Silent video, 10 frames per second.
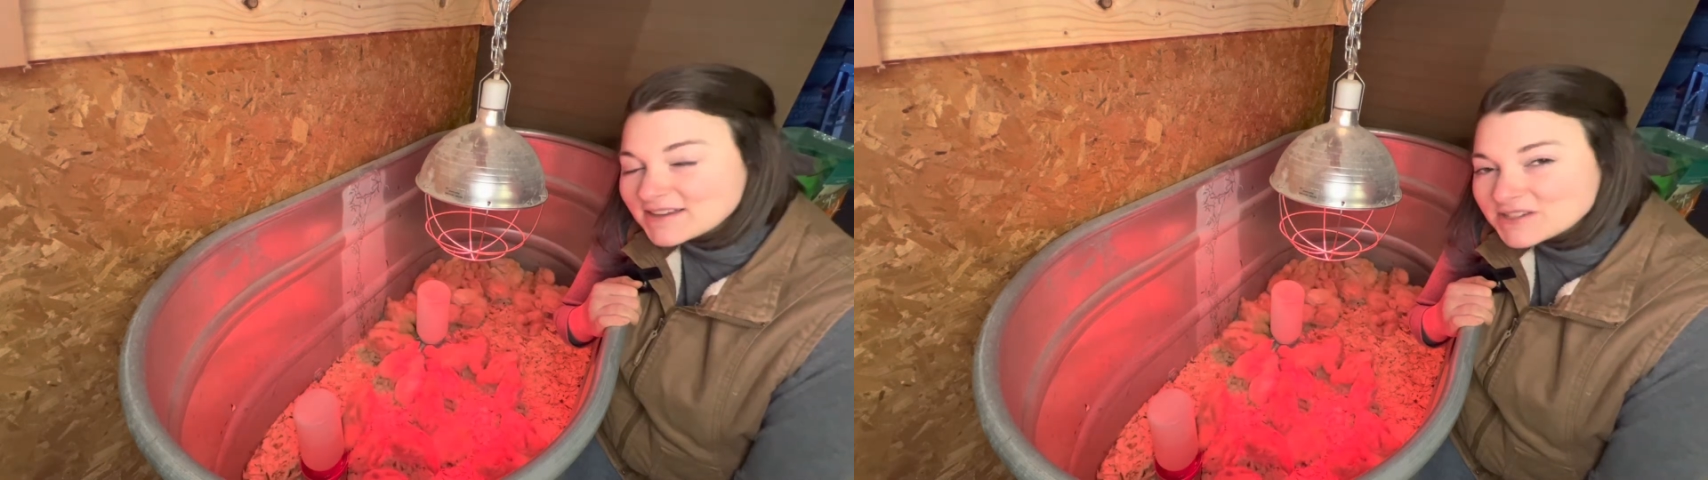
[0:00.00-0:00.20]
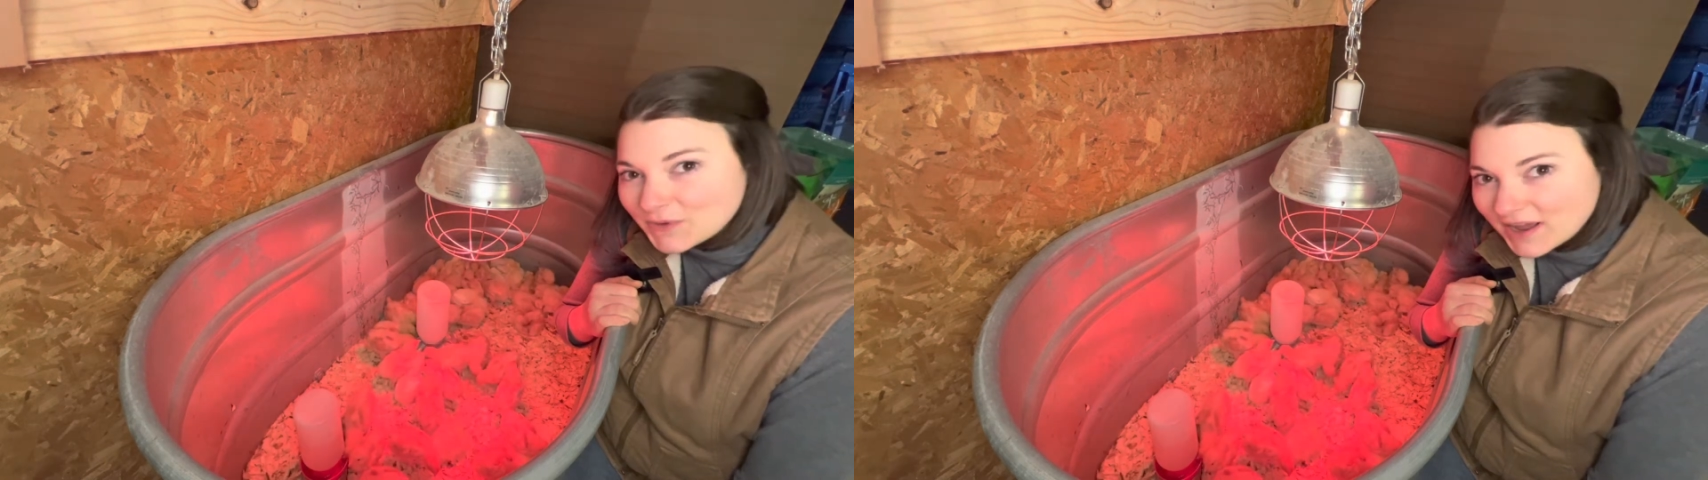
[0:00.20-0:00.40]

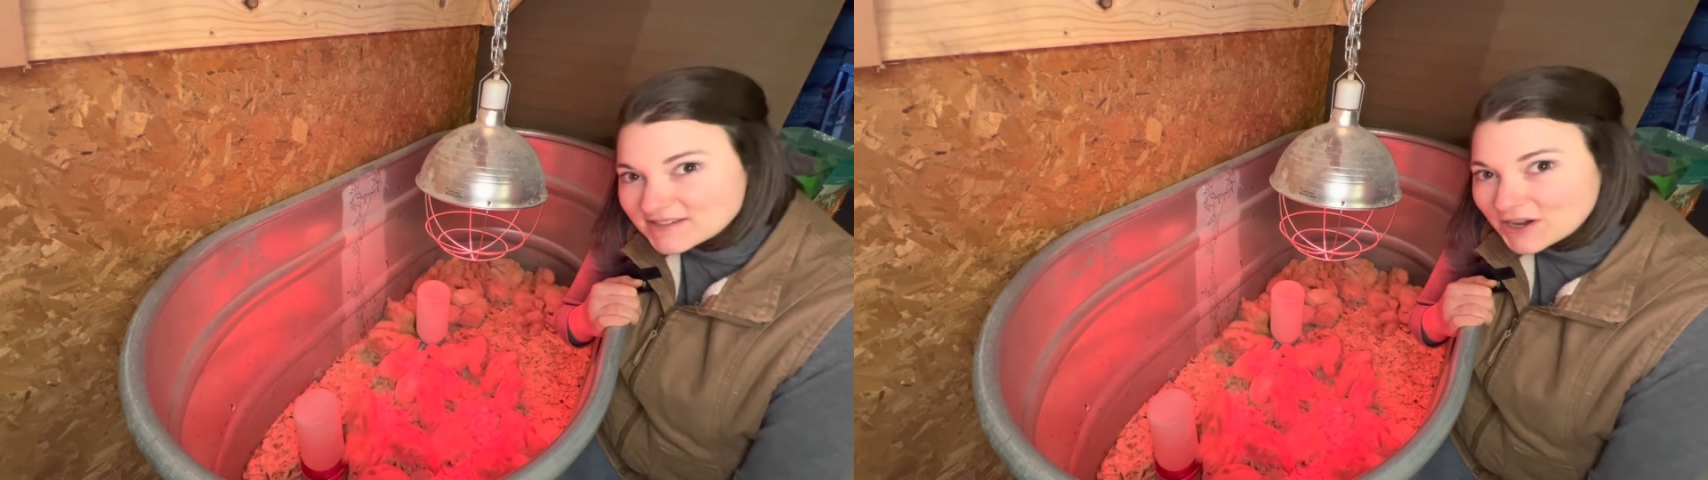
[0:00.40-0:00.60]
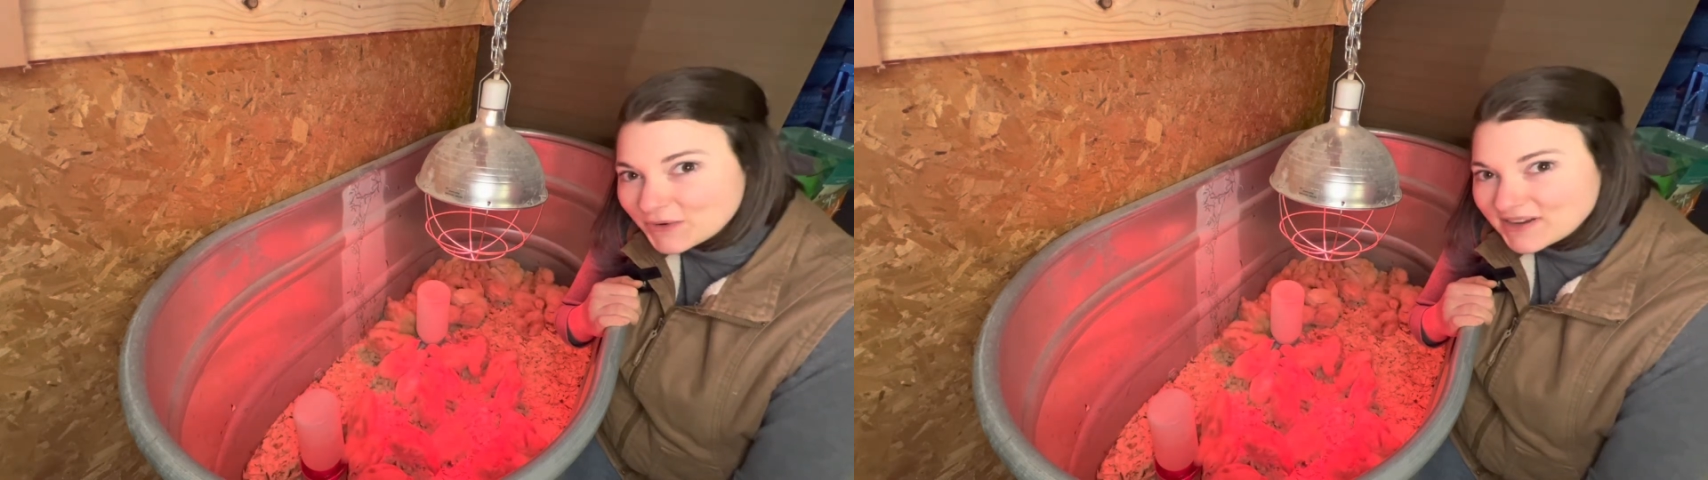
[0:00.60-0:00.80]
So
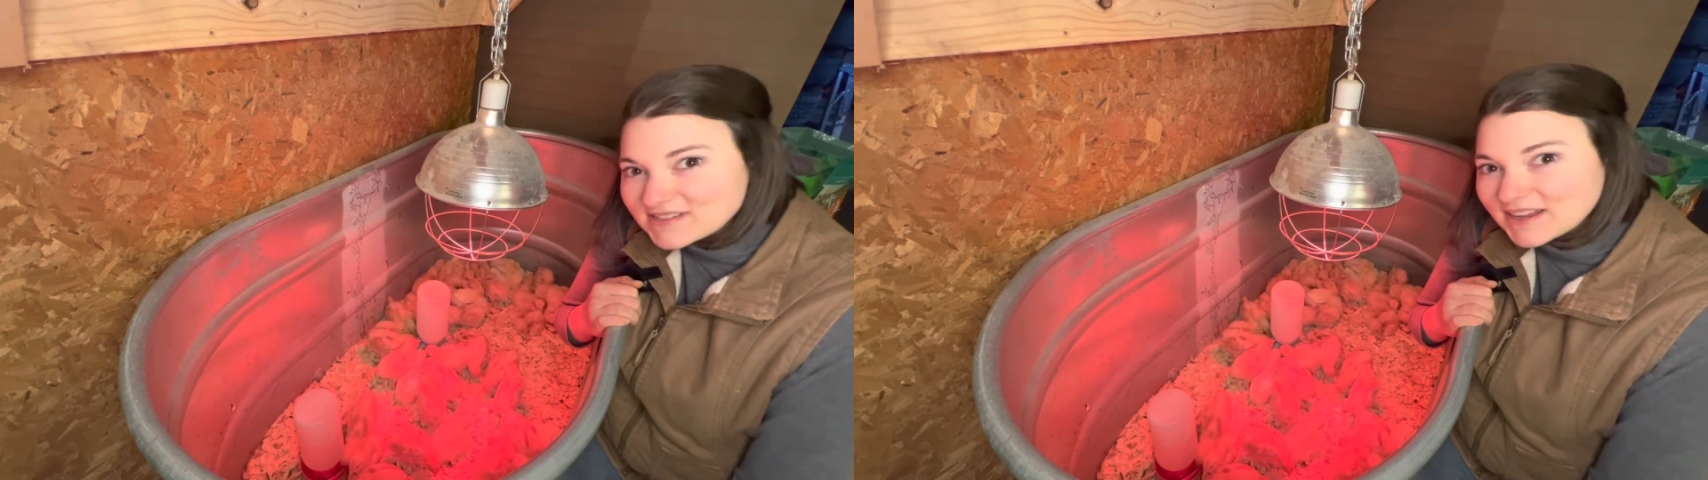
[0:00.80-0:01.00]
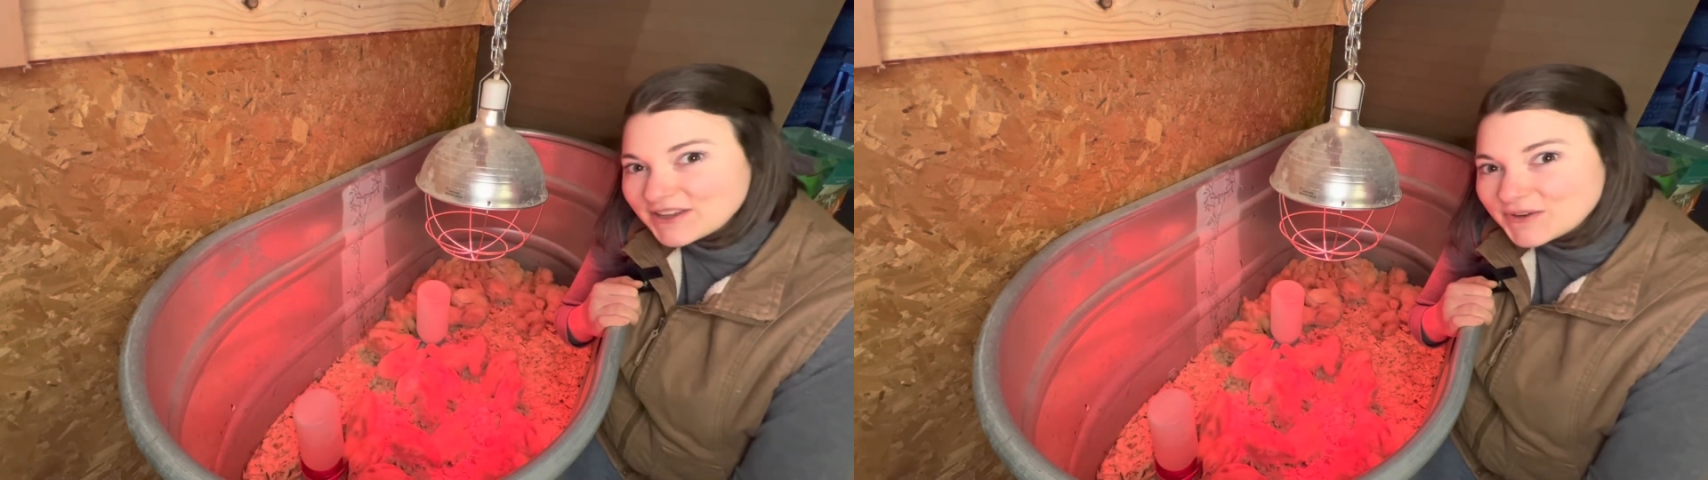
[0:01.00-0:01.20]
as
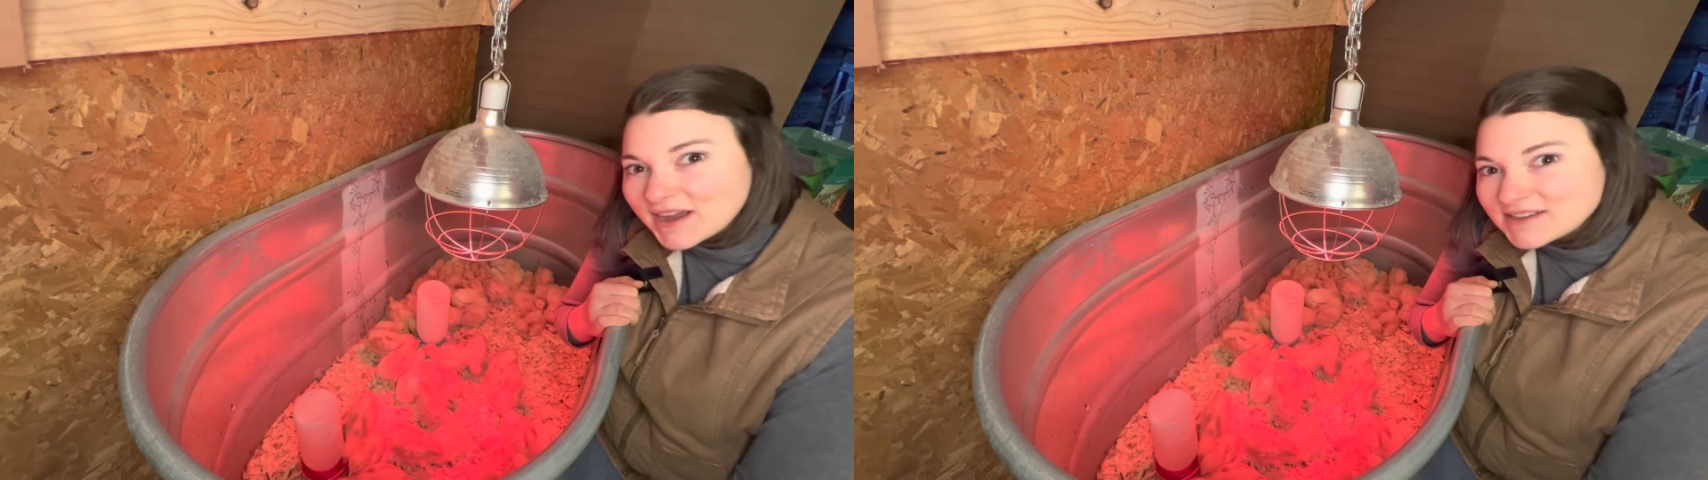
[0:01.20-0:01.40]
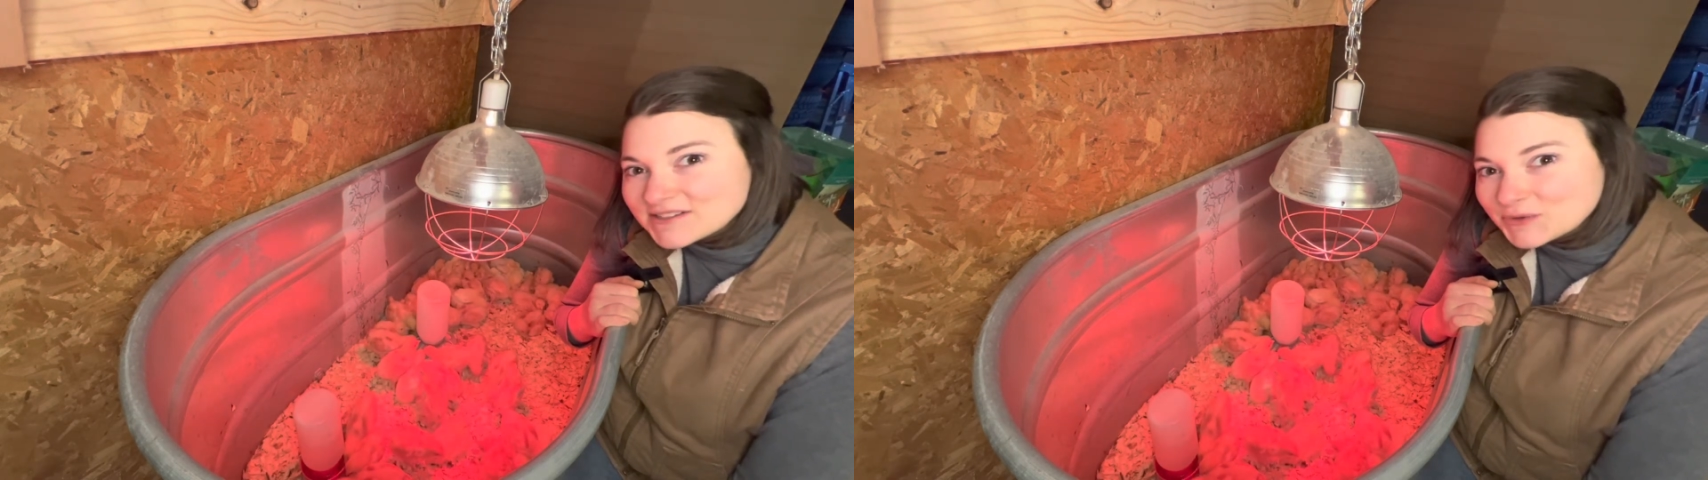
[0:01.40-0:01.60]
always, thank you
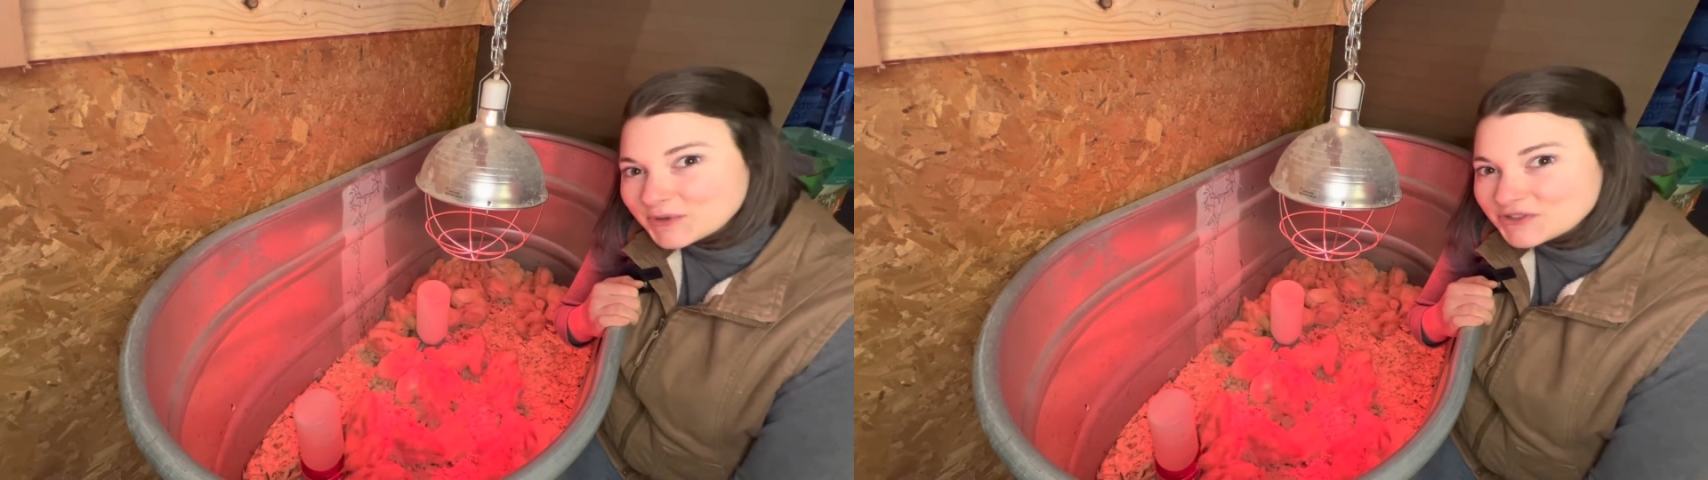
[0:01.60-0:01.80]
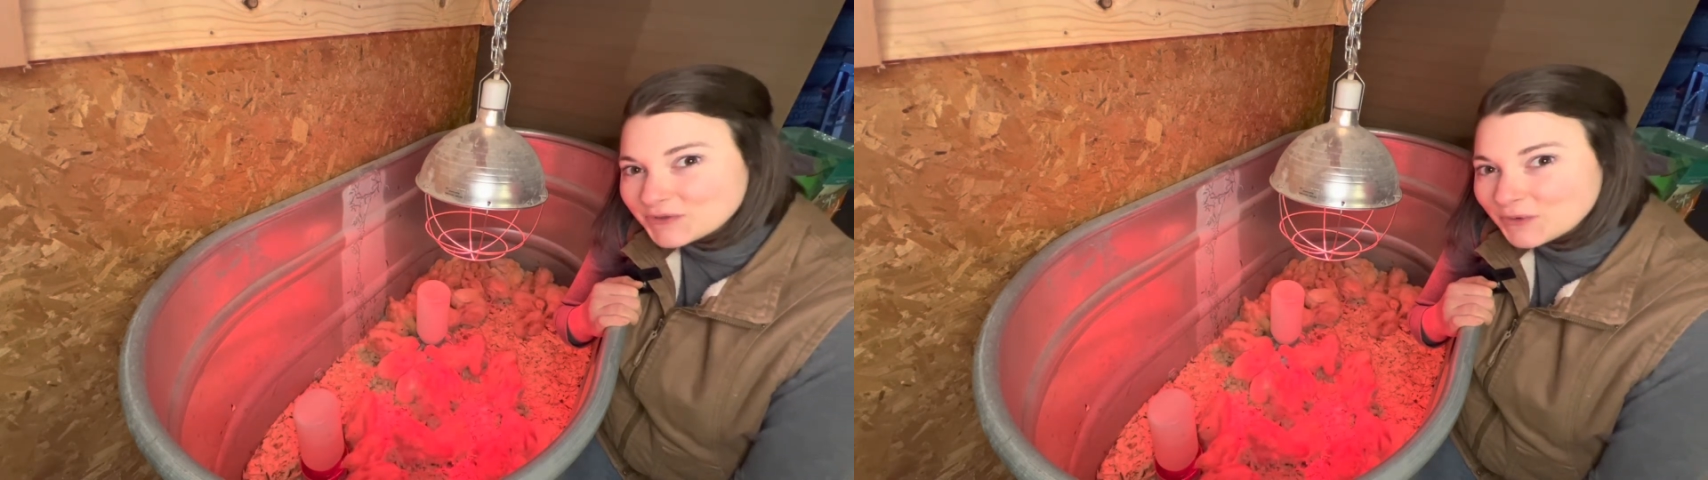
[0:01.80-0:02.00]
guys so much